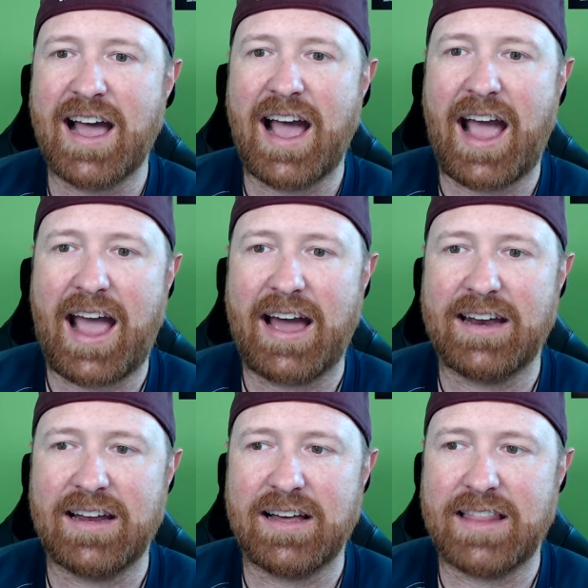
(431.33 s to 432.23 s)

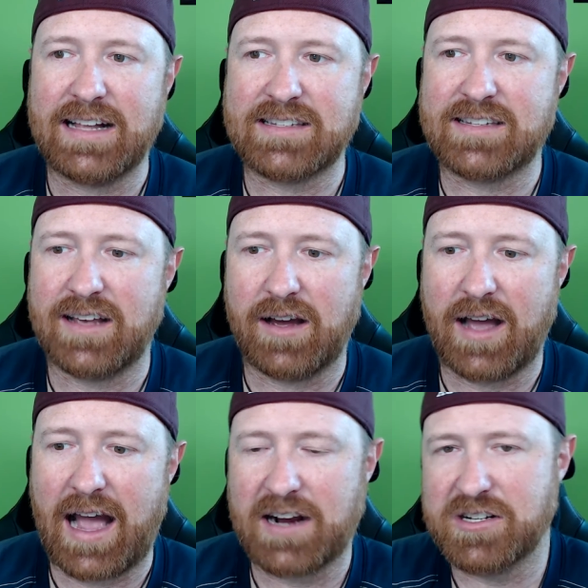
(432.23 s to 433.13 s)
And that's
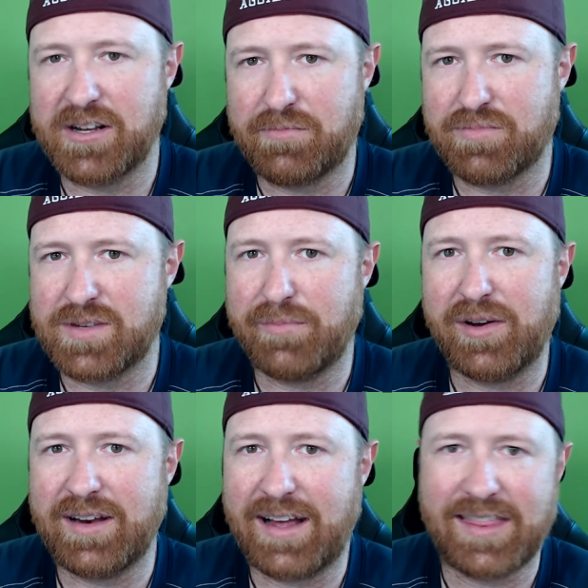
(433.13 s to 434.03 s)
actually
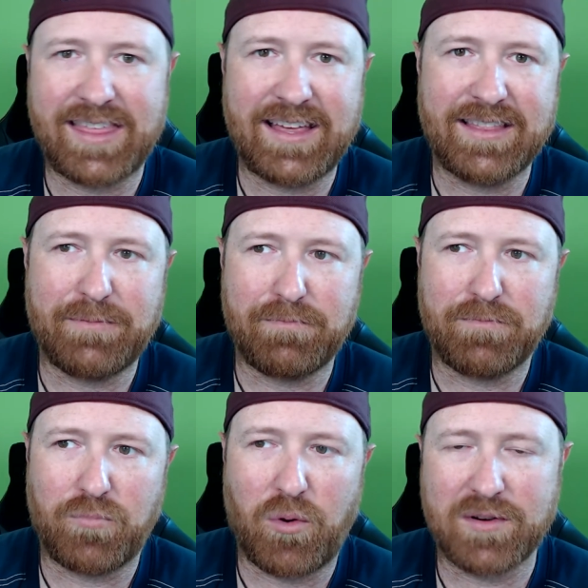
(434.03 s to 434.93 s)
somewhat a thing that
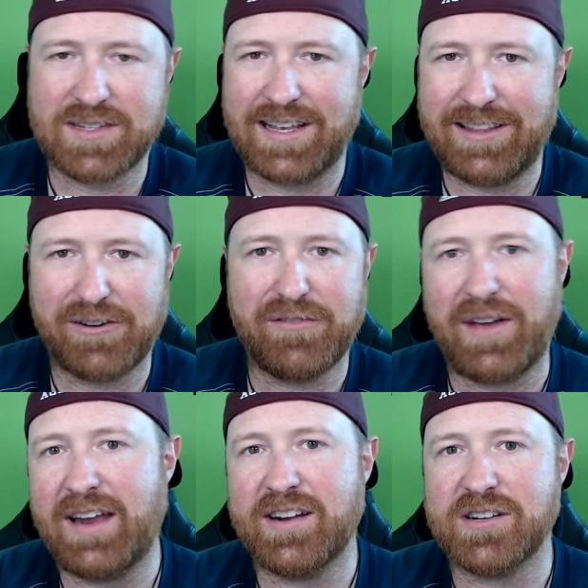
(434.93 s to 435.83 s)
works in their
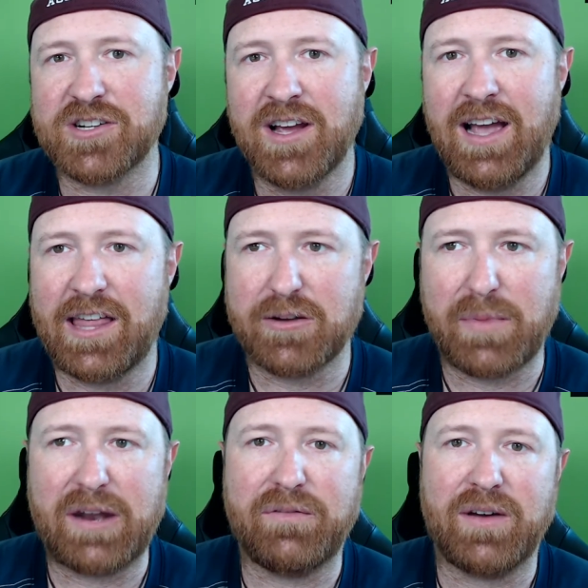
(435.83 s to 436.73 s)
advantage and their
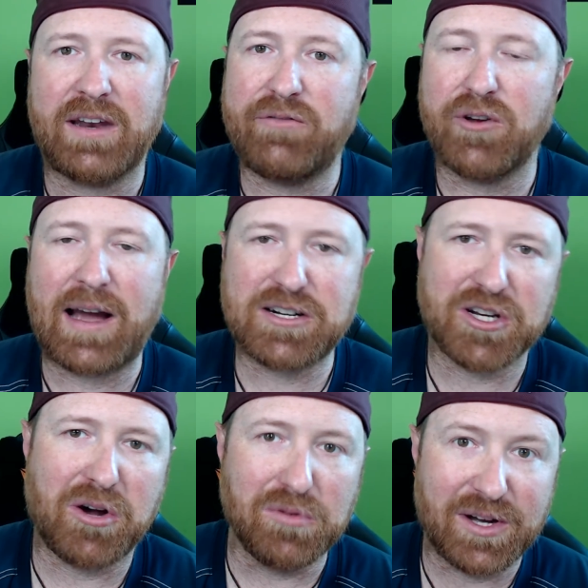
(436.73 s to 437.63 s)
benefit. If you actually
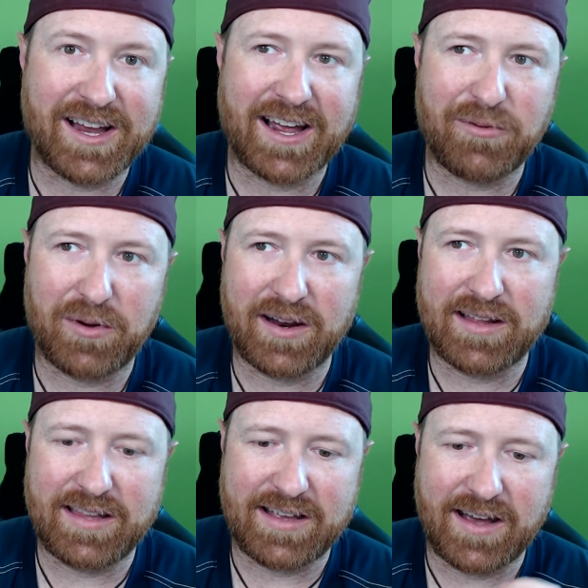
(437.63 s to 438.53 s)
go look at what
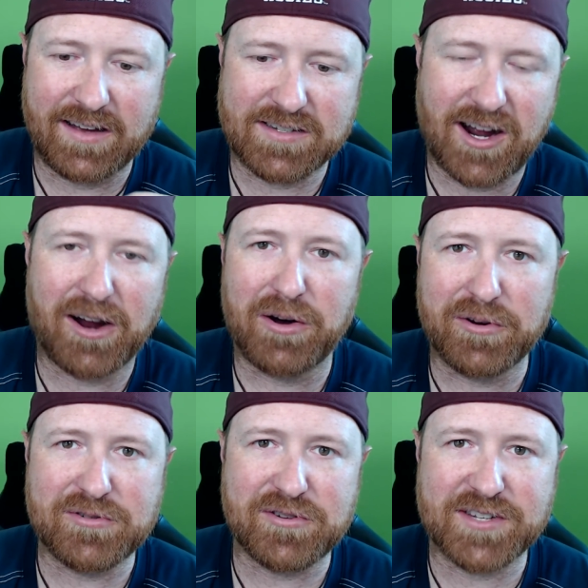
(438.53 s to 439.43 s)
the
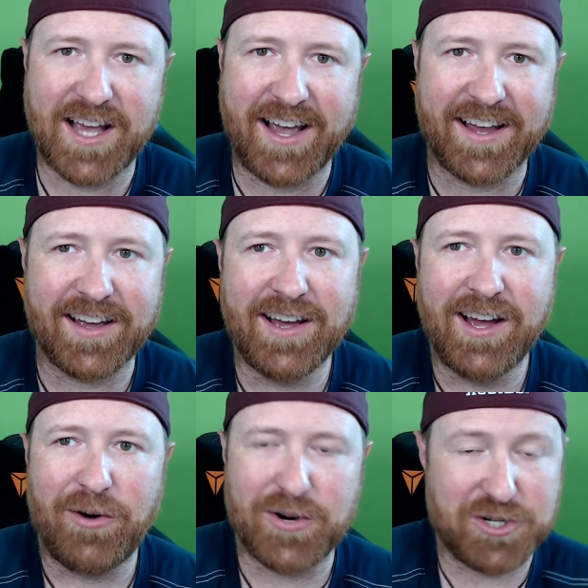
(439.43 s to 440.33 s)
stockholders are saying,
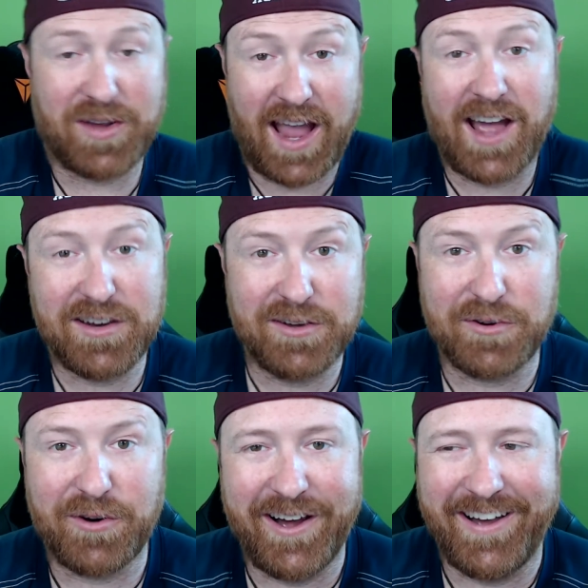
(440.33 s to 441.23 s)
which you can
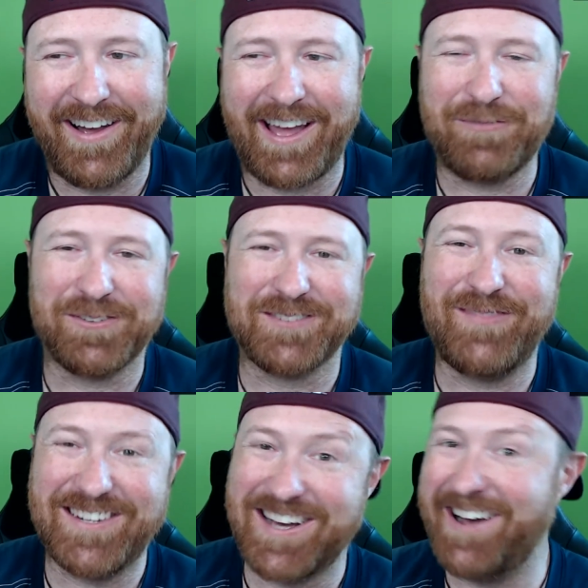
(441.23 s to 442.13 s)
do, and we'll
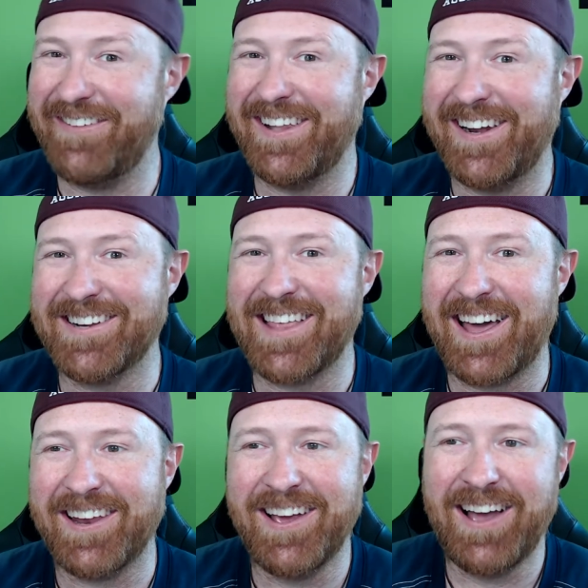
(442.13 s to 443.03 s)
dive into that
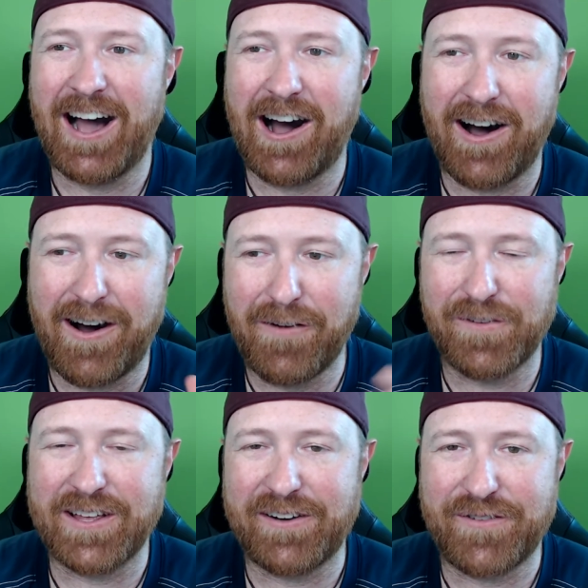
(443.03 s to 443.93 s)

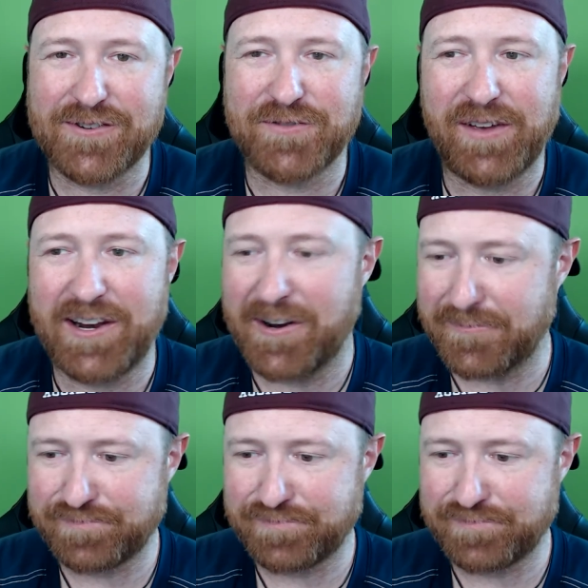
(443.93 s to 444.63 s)
hopefully in a future video,